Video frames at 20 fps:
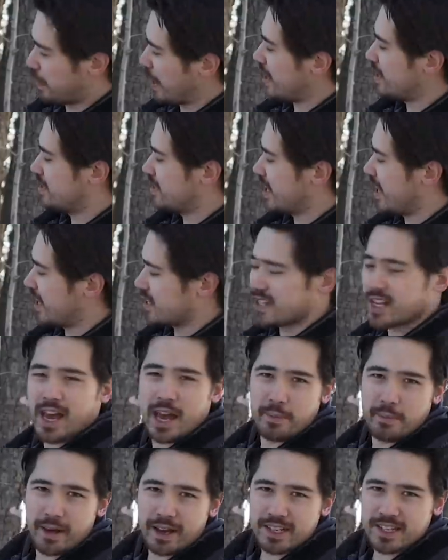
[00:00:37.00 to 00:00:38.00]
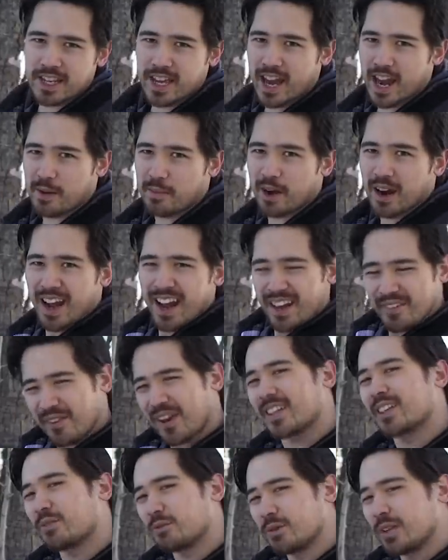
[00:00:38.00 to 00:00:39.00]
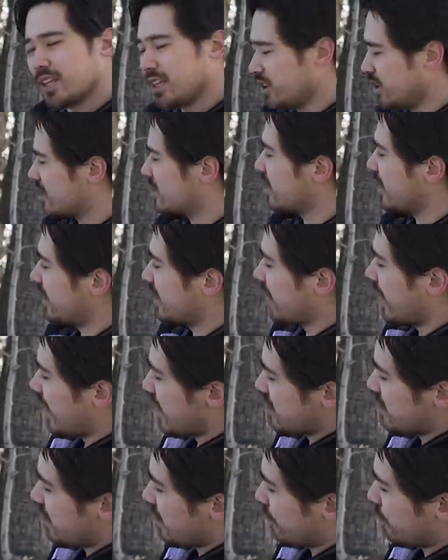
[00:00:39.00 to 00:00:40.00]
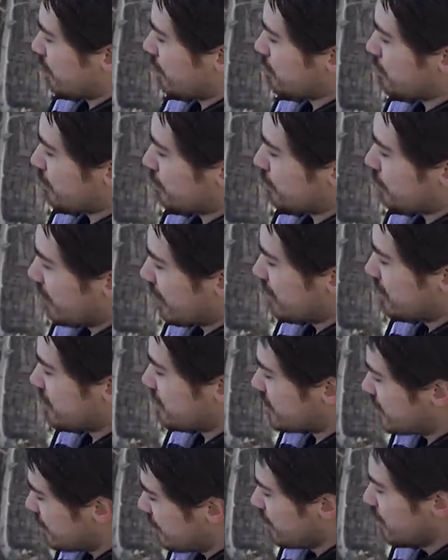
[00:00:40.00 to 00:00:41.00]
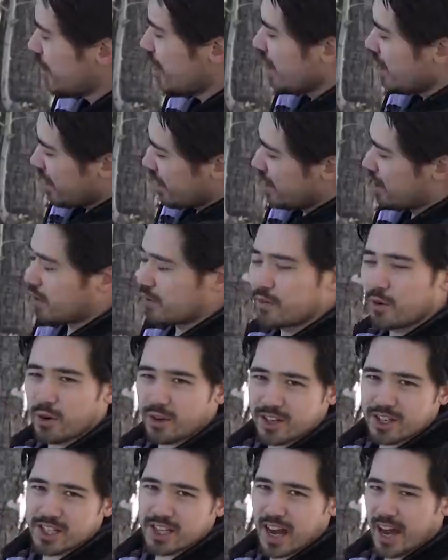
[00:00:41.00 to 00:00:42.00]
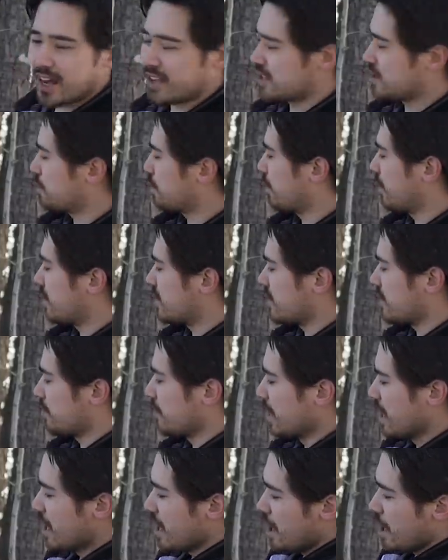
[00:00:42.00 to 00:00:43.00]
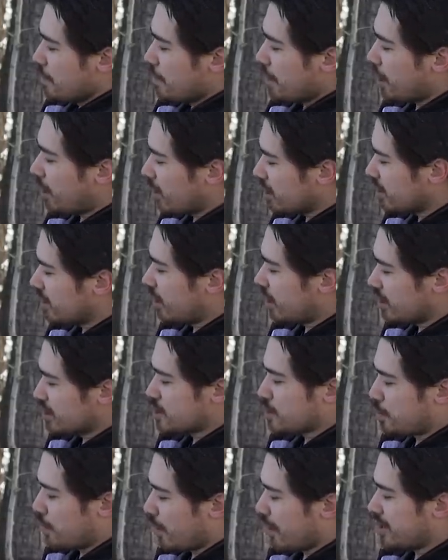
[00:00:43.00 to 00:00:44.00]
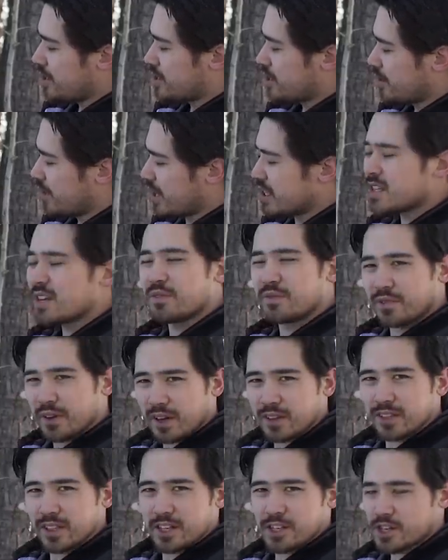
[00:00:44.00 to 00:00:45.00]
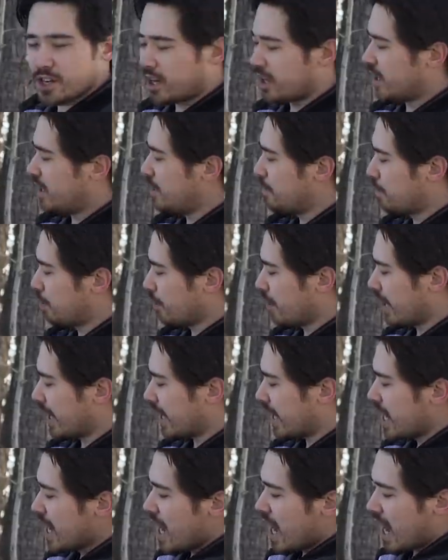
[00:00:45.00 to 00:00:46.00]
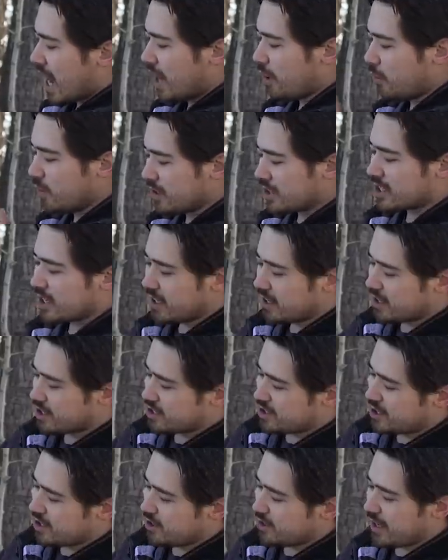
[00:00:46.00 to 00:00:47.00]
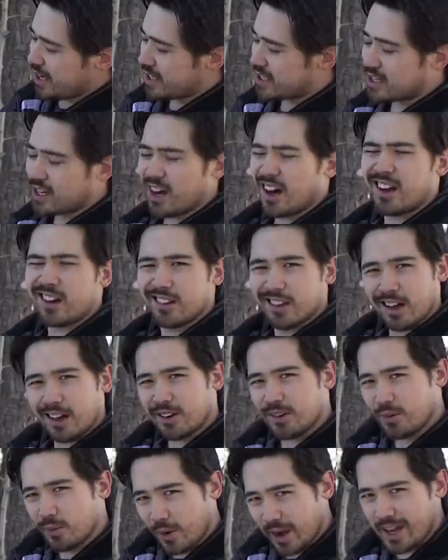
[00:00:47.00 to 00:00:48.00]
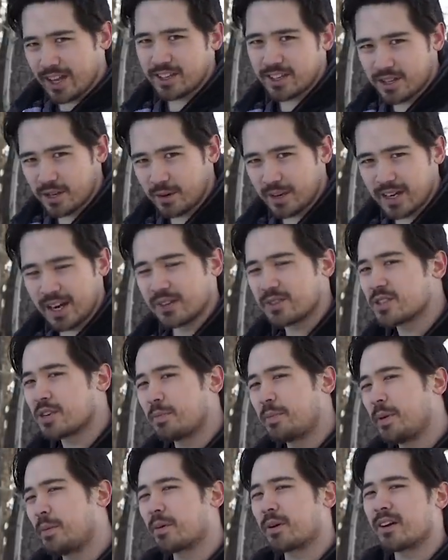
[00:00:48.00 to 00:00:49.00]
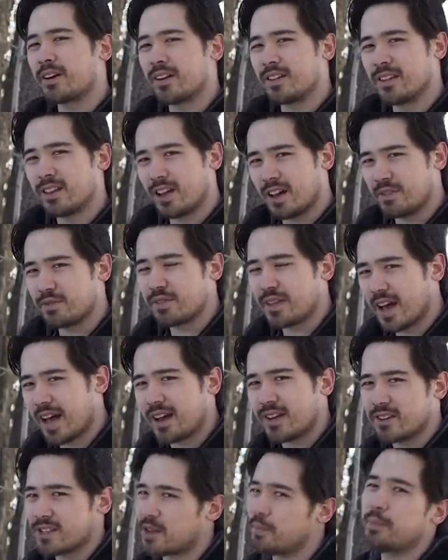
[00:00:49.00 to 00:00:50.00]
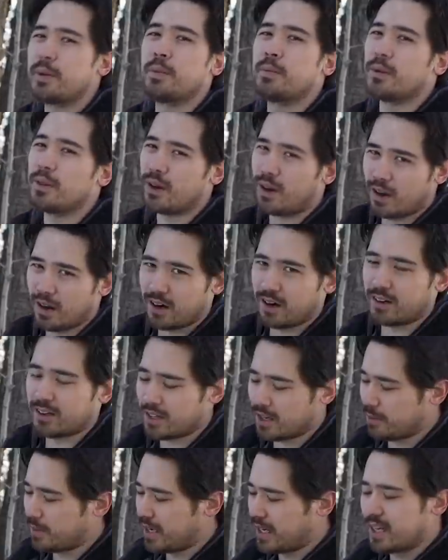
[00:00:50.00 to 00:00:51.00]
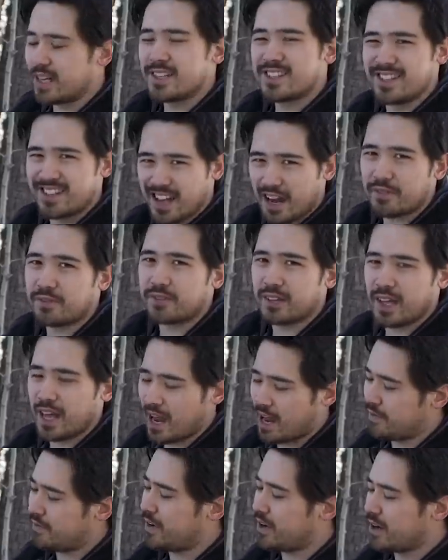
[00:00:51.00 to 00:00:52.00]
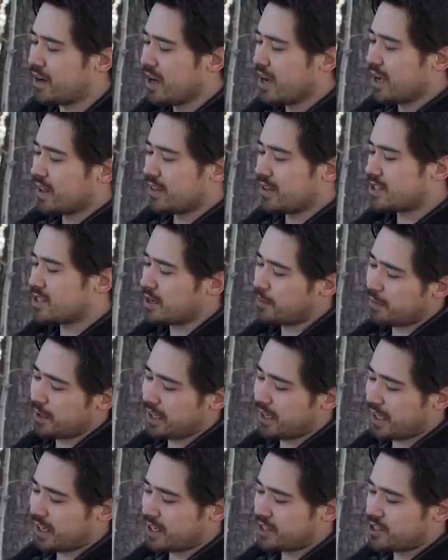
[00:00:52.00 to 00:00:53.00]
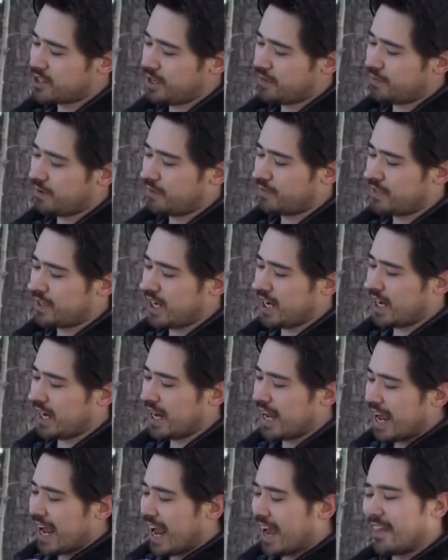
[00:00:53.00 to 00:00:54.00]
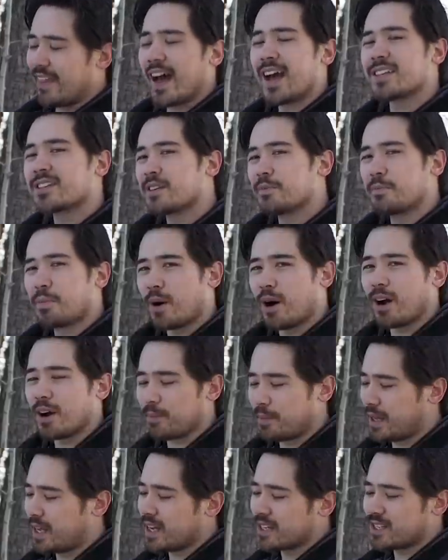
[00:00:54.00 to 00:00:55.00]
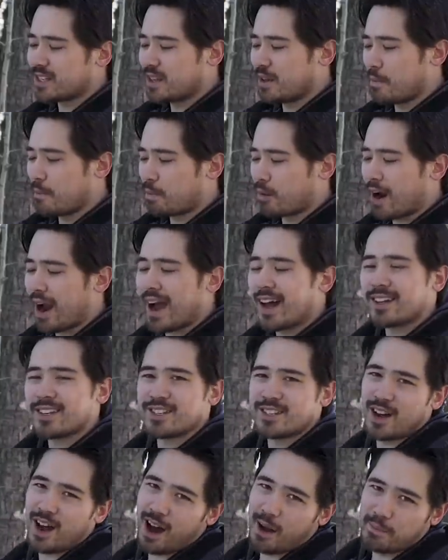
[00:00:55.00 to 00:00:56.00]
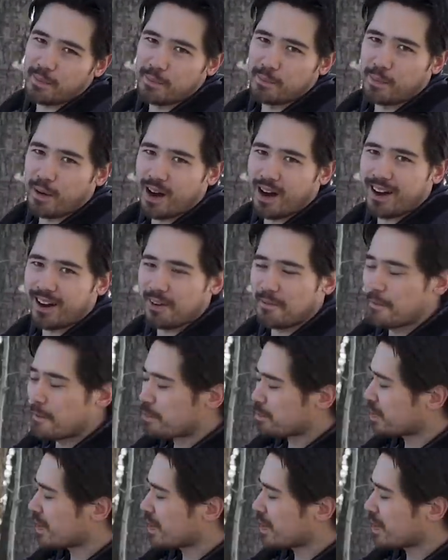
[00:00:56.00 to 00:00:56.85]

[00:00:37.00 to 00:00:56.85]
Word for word: Pentax MX camera. In fact, it really looks like that SLR from the front too, you know, of course, sans prism. But all in all, as a point and shoot, it's a fairly chunky brick. I will say this too, it's got a lot of weight to it. Now, some people are gonna love that, some people aren't. I mean, it is definitely heavier than something like a G15. And that's in part because of the brass top and bottom